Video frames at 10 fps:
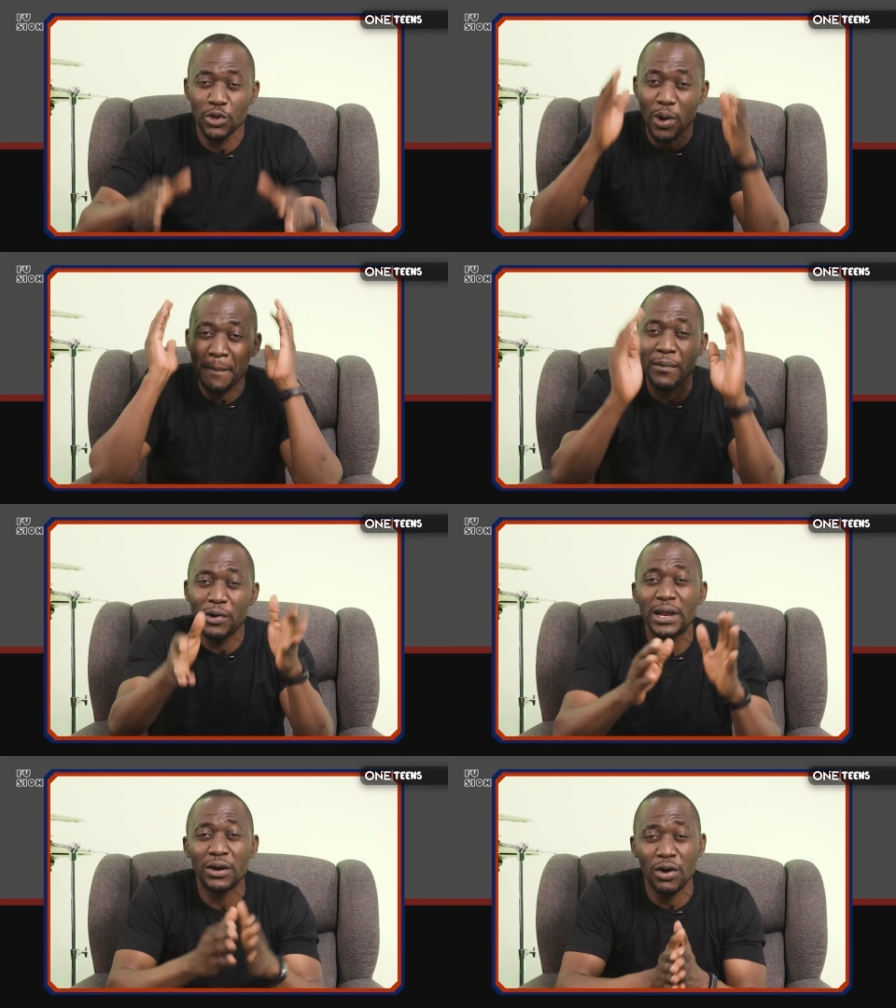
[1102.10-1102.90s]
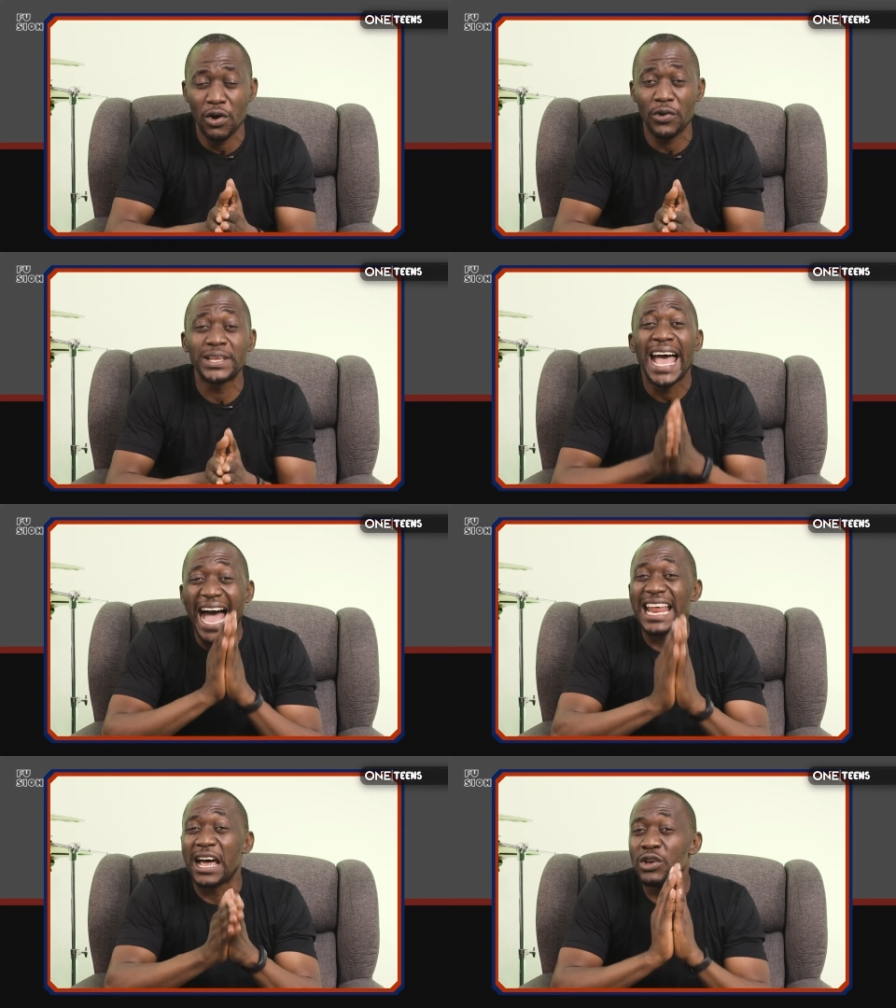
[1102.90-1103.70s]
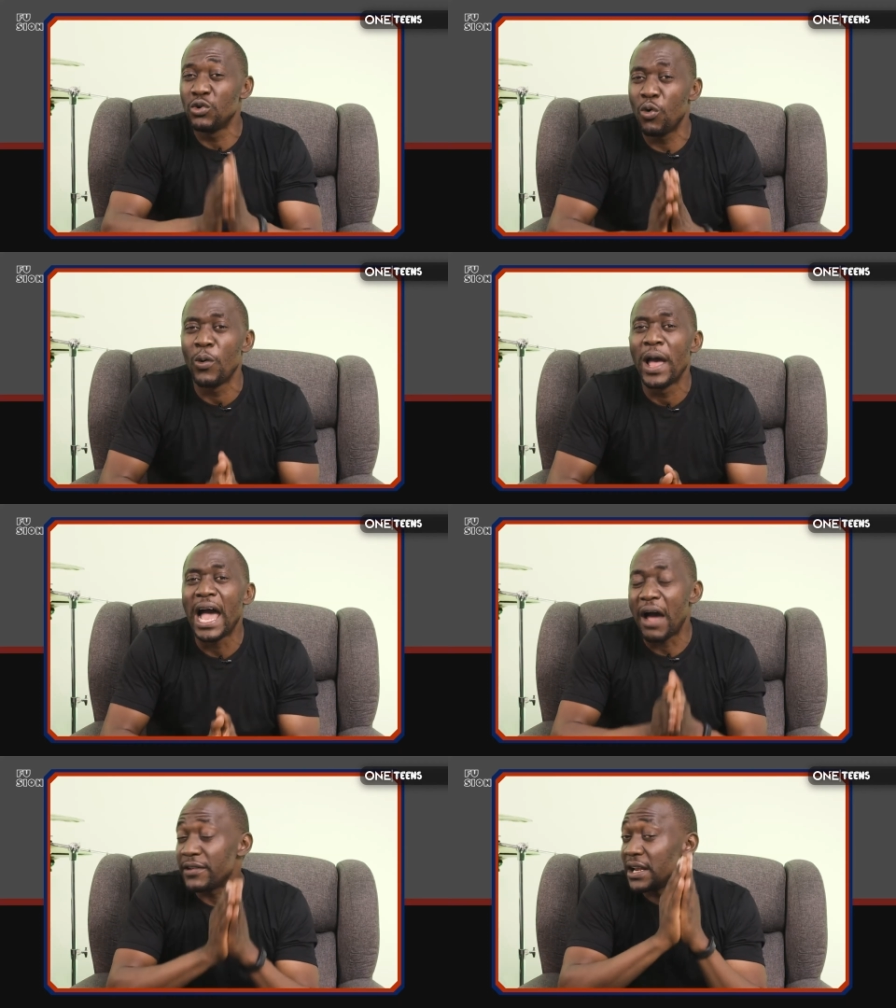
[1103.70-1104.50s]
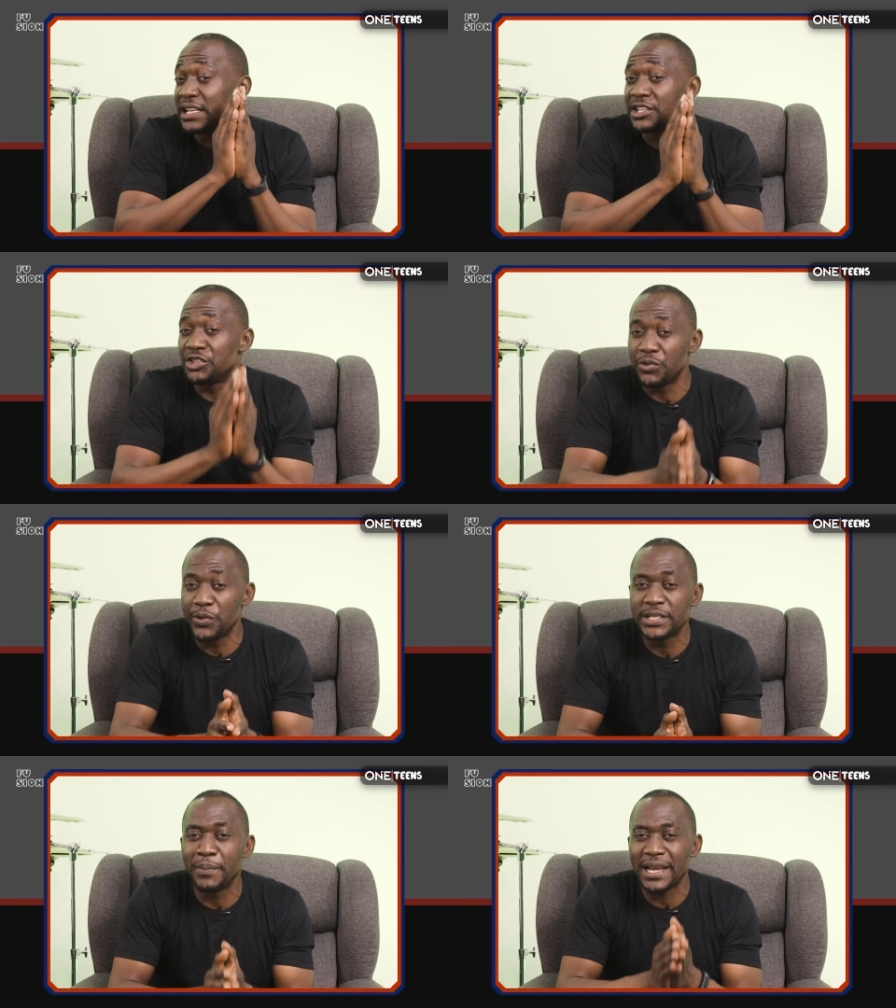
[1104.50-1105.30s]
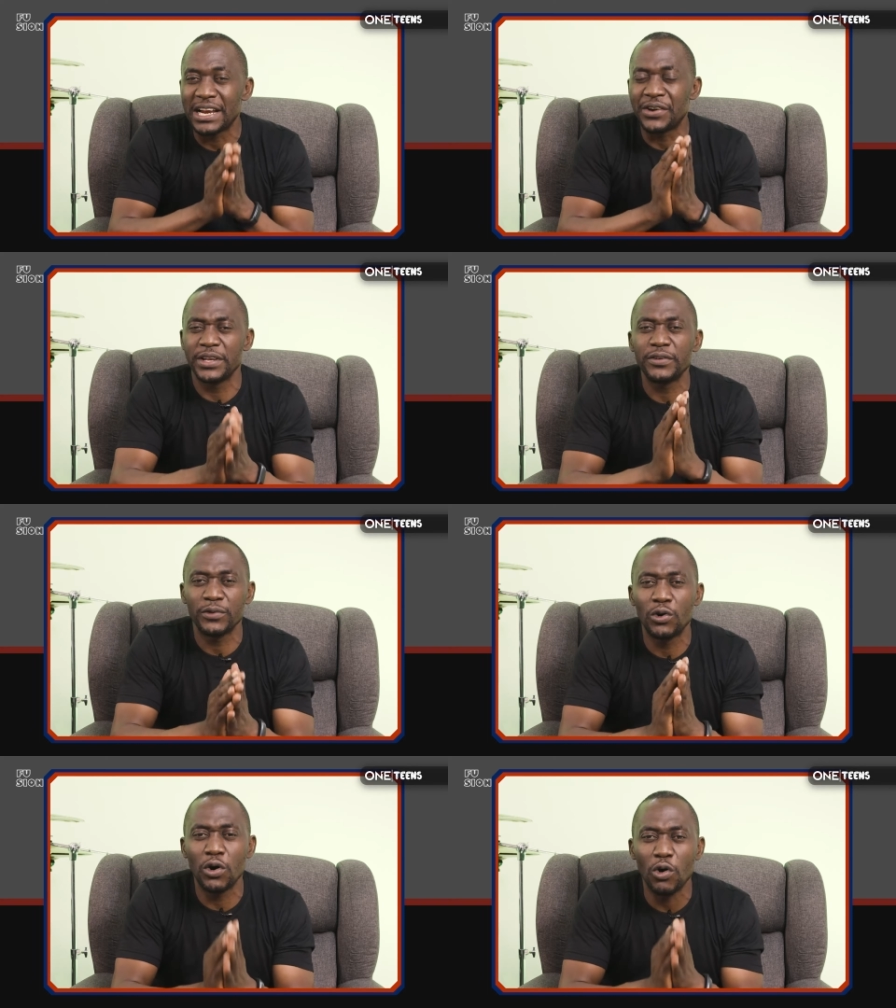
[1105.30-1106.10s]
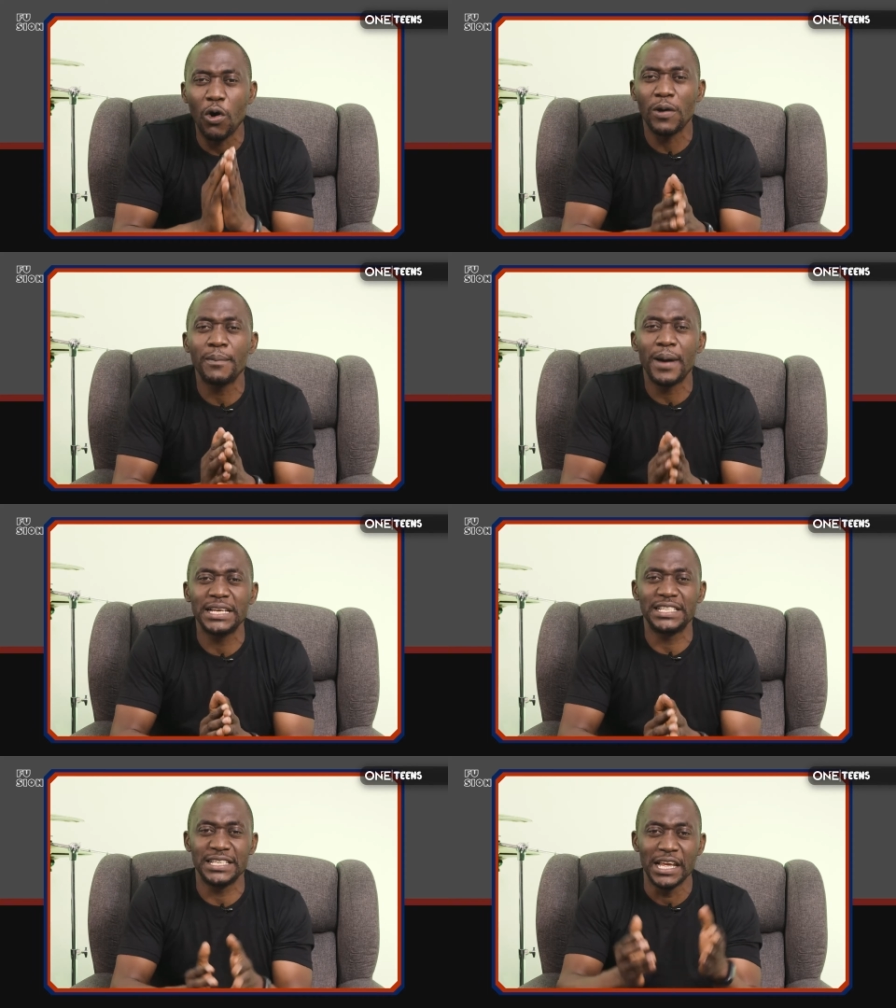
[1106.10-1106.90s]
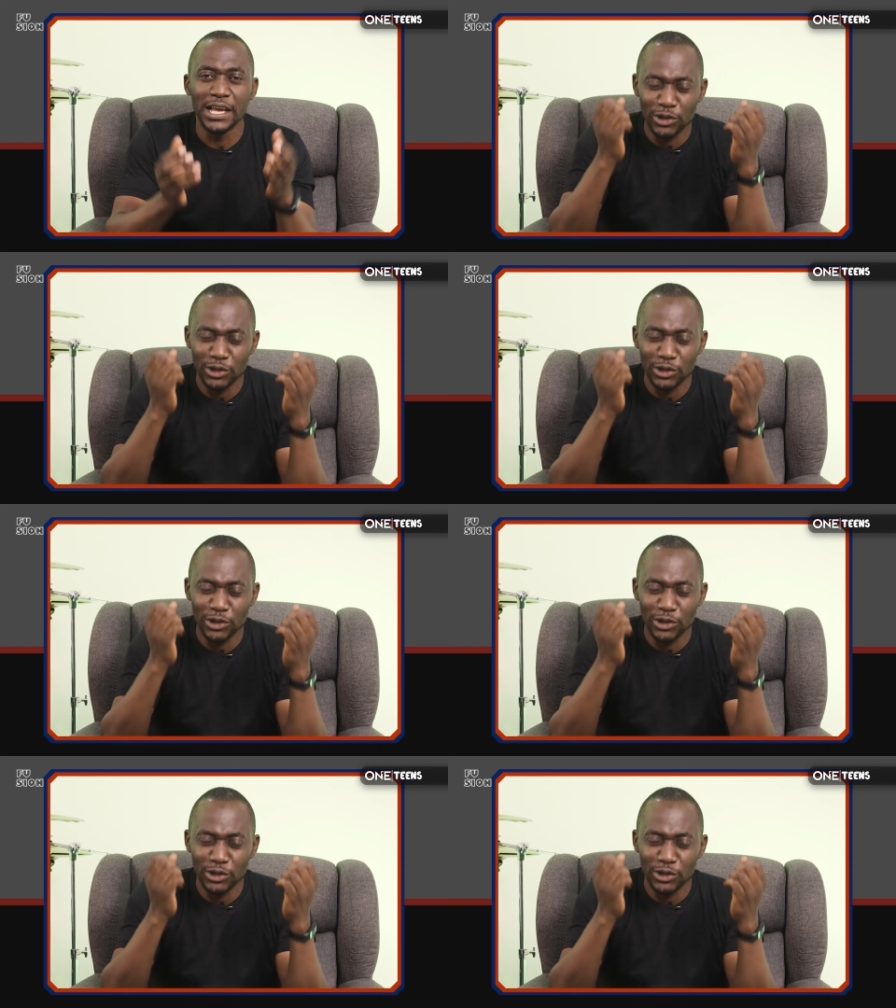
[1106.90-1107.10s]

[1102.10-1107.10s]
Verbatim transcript: You are more than conquerors. And I know after this series, by the grace of God Almighty,